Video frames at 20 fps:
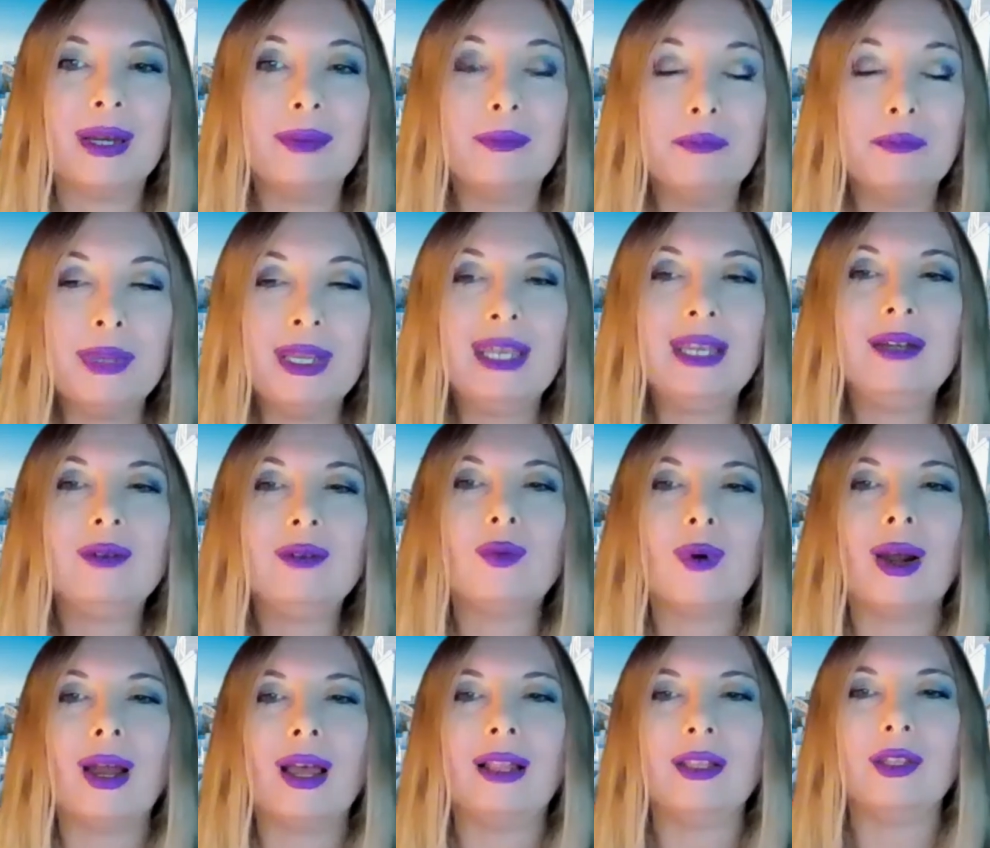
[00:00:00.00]
but
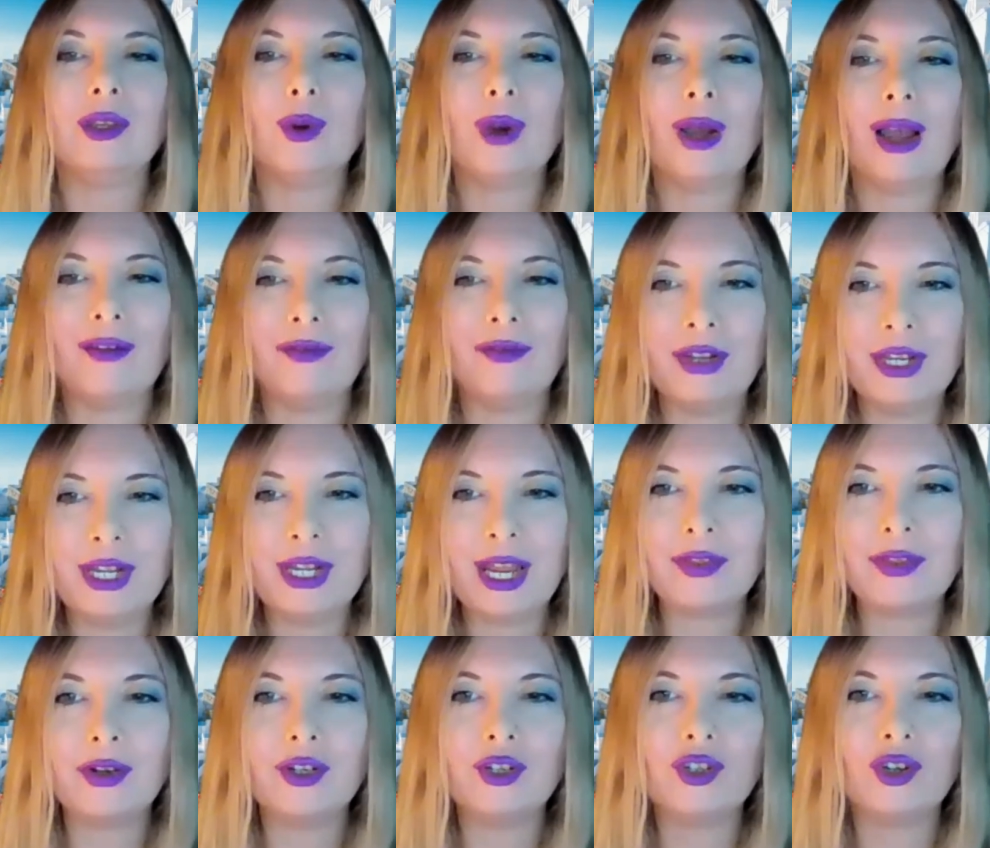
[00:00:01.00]
meanwhile you have
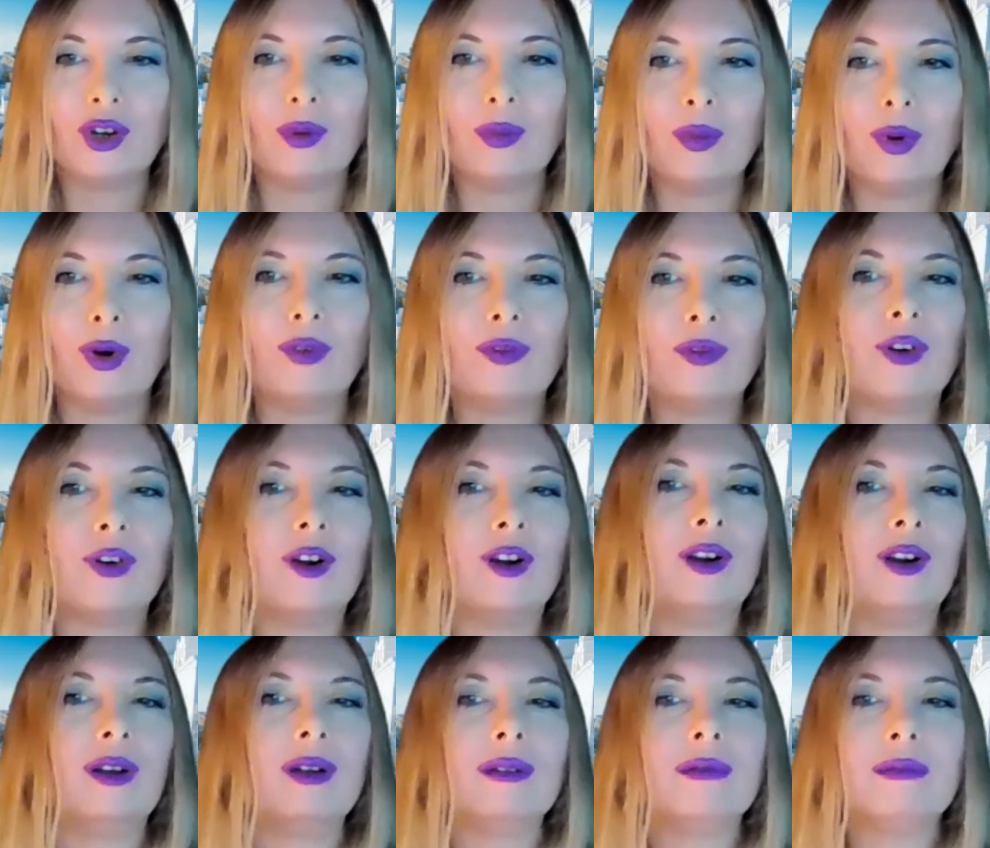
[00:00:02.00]
another job
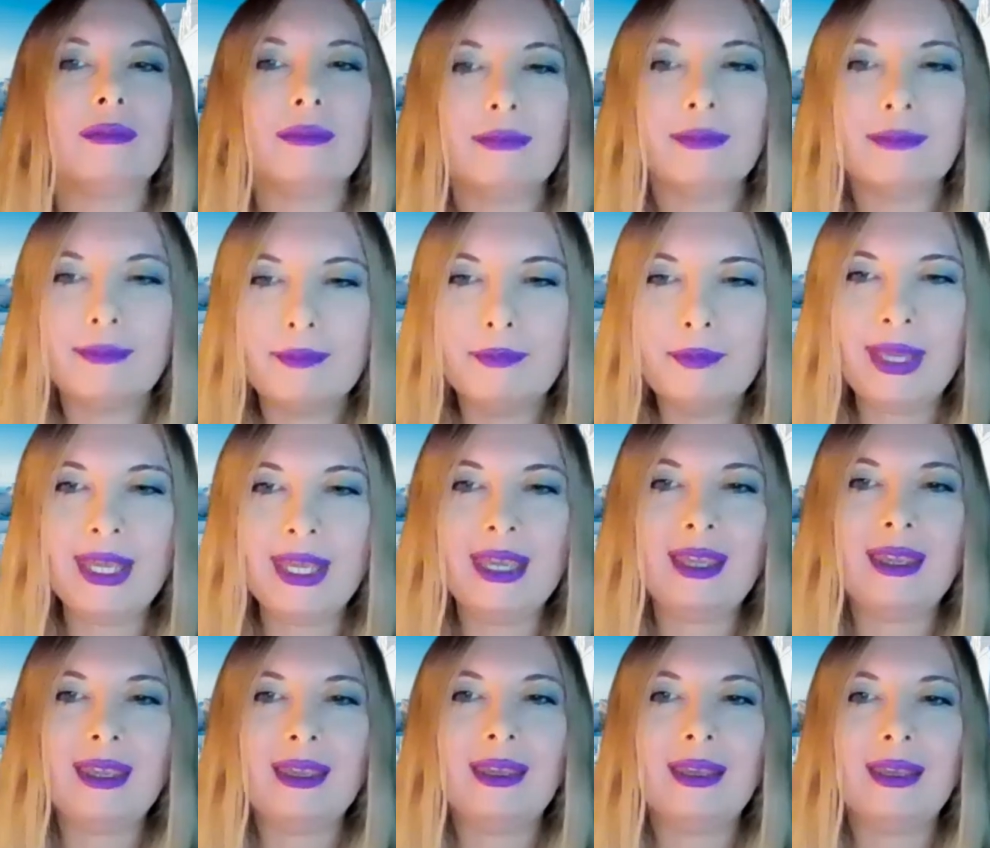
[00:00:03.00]
offer
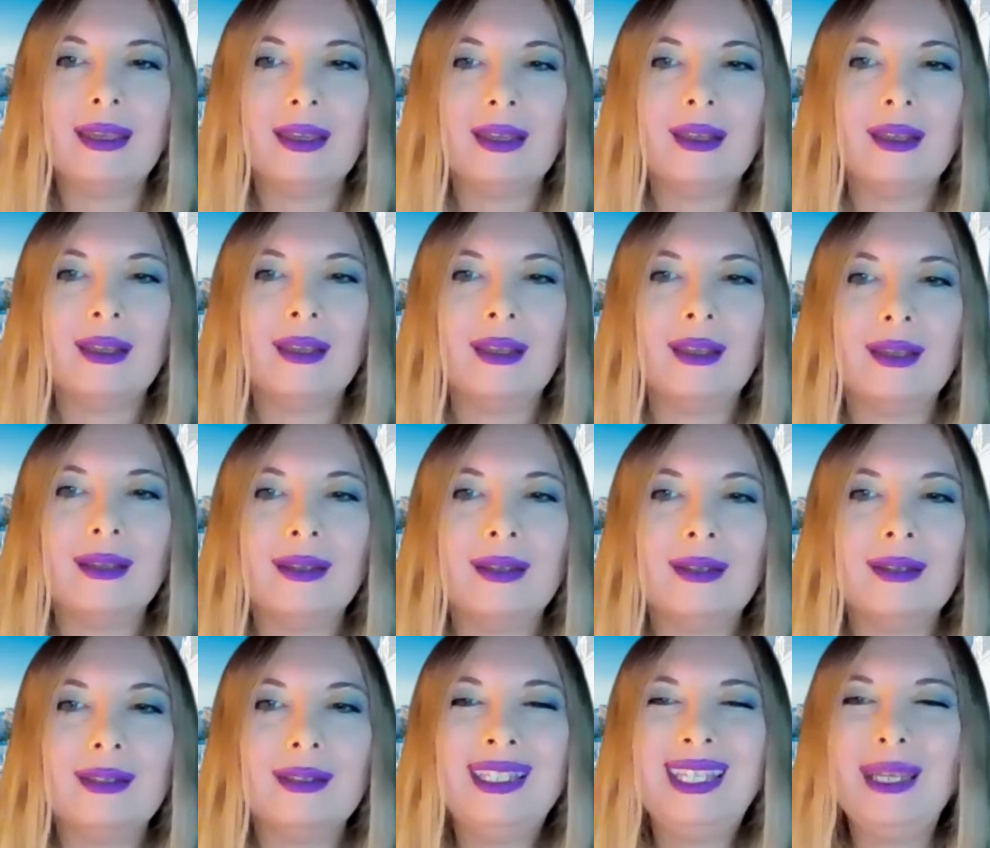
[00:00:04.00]
B,
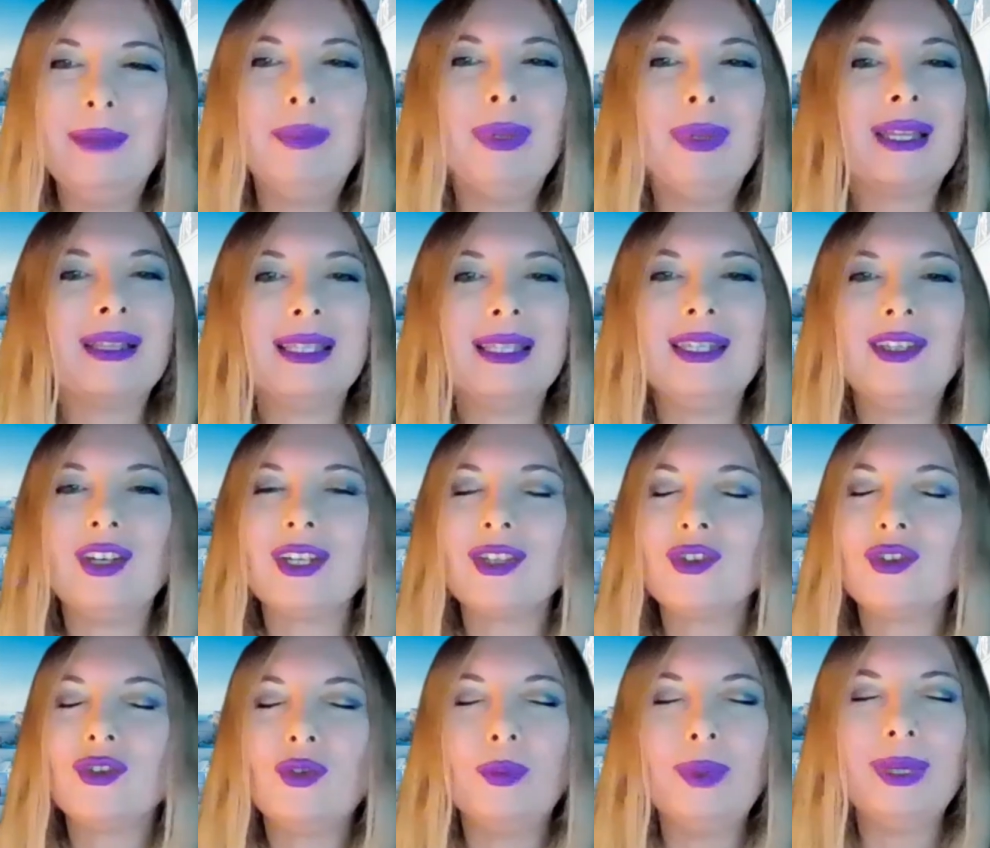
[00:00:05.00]
typically
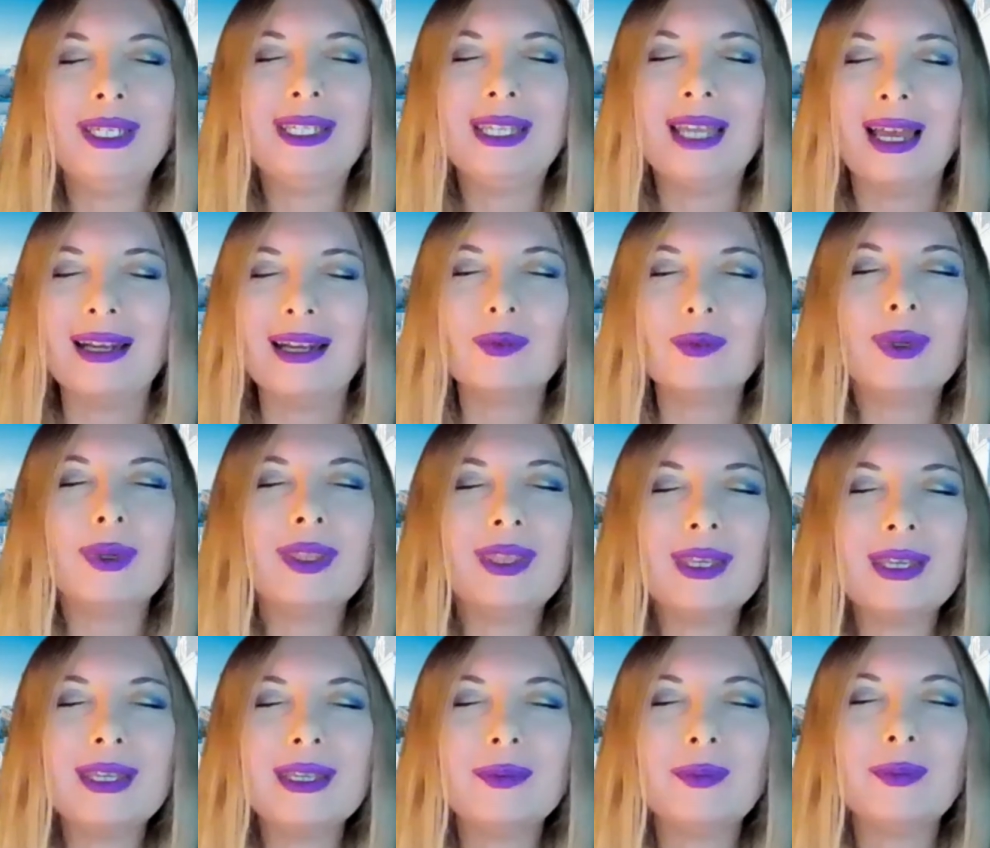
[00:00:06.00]
just to be done
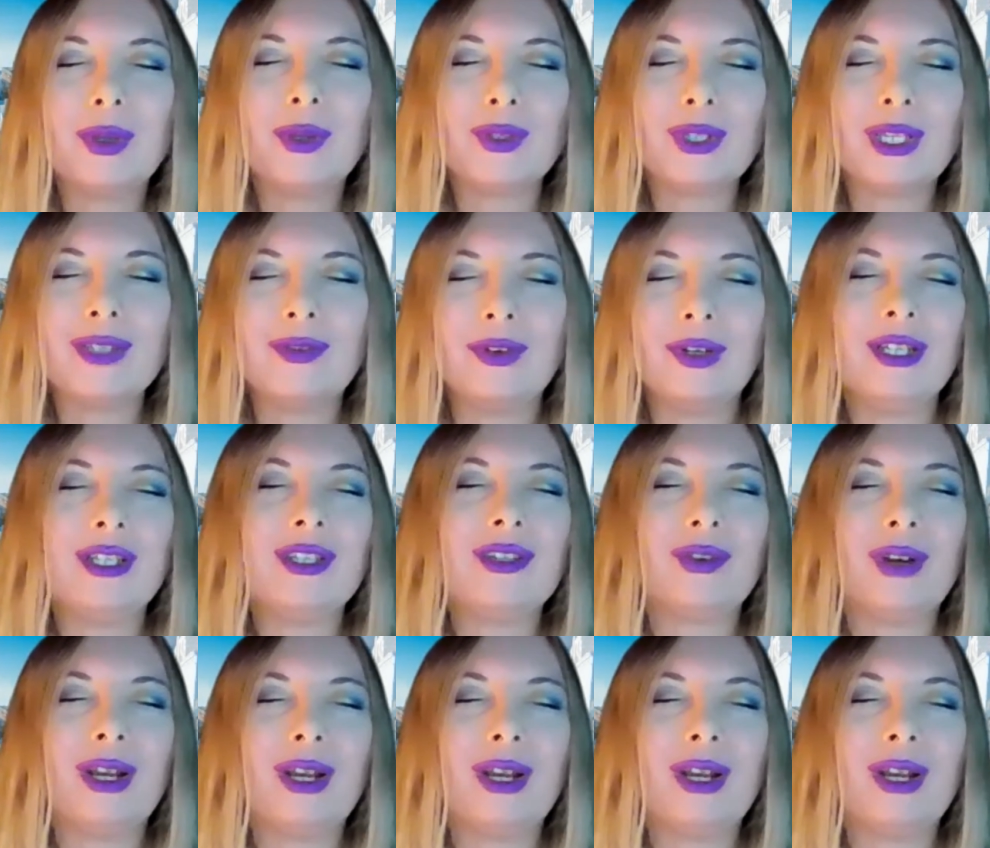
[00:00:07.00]
with this because it's very